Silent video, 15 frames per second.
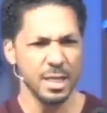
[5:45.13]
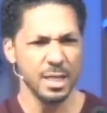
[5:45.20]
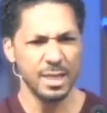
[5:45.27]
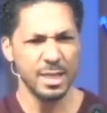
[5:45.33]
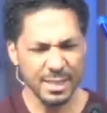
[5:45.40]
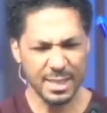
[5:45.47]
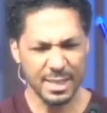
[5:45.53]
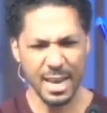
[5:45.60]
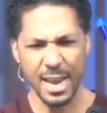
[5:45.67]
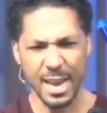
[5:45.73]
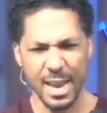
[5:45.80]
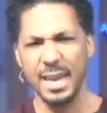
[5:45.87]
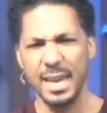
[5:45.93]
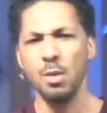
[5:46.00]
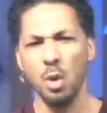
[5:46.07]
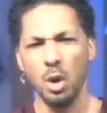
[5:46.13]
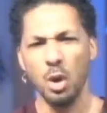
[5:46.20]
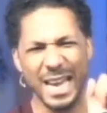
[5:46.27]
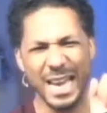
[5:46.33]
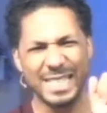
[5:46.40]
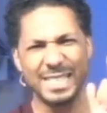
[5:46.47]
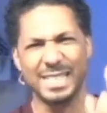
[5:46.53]
this king, he will
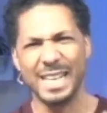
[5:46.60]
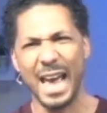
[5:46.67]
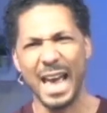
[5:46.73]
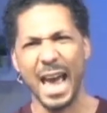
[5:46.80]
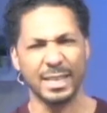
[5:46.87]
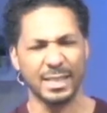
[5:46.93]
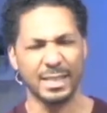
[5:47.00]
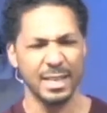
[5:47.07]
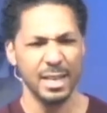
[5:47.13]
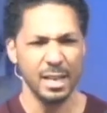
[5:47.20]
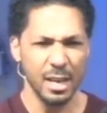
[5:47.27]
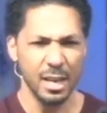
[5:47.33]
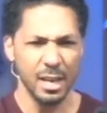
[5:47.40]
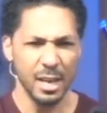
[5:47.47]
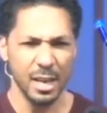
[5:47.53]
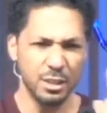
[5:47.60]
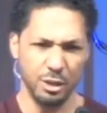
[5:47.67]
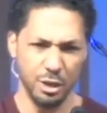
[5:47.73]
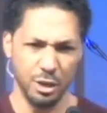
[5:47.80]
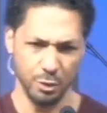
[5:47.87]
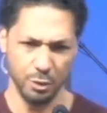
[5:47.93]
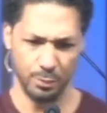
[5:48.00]
exact his
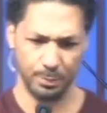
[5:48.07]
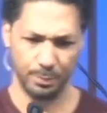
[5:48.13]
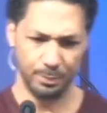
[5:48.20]
due.